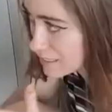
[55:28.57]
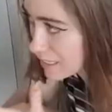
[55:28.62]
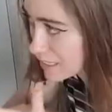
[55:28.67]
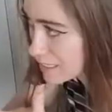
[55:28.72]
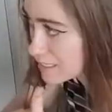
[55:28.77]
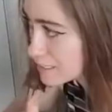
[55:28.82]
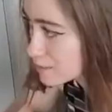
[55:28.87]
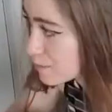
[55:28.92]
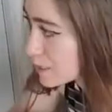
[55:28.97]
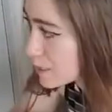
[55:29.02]

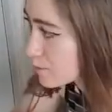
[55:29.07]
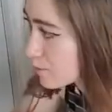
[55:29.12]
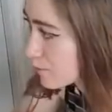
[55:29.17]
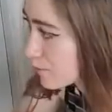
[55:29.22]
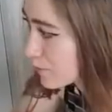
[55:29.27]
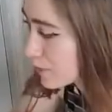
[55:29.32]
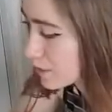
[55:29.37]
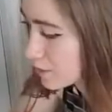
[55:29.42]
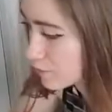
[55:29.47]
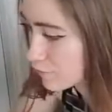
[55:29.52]
This makes me
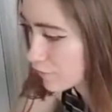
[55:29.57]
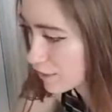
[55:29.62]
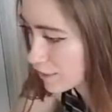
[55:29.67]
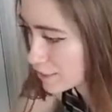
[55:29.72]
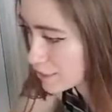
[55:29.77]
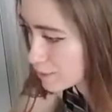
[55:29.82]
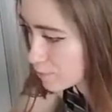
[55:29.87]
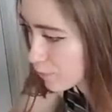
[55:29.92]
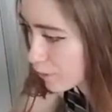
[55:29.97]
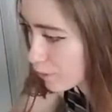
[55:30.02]
feel like a fucking
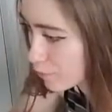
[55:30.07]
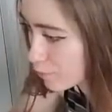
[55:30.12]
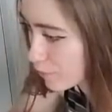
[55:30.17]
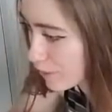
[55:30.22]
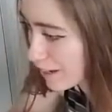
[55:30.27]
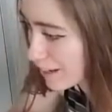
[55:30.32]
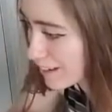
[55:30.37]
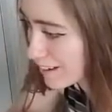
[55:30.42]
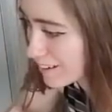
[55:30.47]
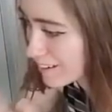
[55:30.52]
spoiled
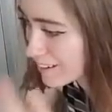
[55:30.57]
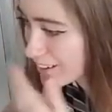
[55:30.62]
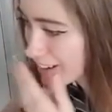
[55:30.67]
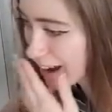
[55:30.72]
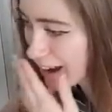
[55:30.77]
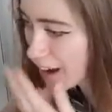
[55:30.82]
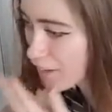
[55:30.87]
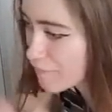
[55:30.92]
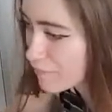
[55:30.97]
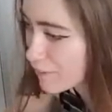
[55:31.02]
brat.
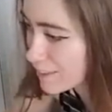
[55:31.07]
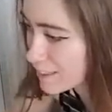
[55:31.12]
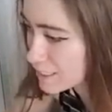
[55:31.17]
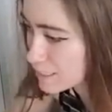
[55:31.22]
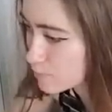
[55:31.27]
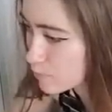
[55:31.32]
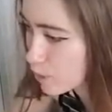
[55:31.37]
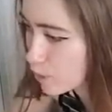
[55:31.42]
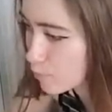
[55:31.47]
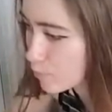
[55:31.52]
I feel like a
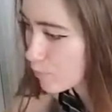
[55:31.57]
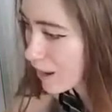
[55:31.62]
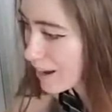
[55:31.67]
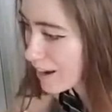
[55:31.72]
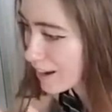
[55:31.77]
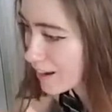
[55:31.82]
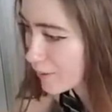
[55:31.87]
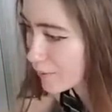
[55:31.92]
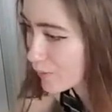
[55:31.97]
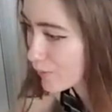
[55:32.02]
spoiled brat.
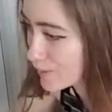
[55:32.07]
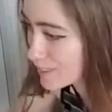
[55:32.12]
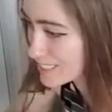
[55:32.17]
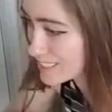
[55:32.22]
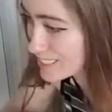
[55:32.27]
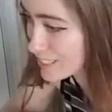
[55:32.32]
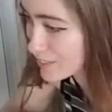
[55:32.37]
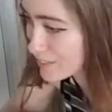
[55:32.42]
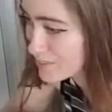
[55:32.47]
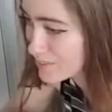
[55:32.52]
I don't know what to
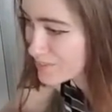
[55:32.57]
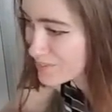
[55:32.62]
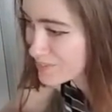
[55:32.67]
do.